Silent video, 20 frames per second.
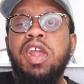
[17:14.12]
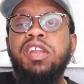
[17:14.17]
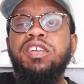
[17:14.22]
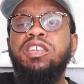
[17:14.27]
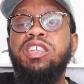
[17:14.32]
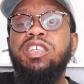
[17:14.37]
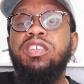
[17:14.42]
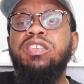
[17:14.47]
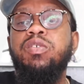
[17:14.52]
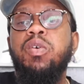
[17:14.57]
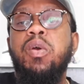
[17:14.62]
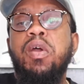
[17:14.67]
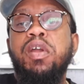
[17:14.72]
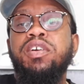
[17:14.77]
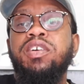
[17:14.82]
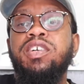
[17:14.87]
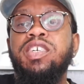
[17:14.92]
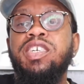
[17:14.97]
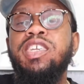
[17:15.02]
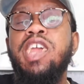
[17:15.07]

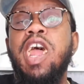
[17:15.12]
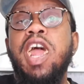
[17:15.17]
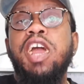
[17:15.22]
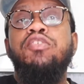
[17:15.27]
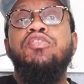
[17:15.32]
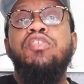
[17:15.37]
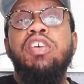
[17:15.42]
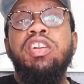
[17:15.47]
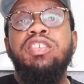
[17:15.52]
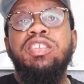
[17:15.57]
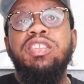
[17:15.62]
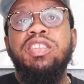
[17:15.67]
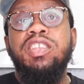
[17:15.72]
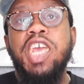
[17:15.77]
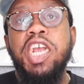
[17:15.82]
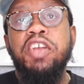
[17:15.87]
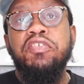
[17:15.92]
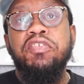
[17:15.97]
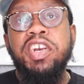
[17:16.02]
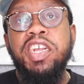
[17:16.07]
It's got crunch
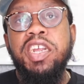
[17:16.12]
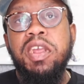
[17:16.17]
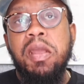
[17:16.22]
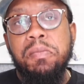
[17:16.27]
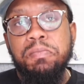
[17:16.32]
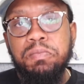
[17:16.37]
integrity.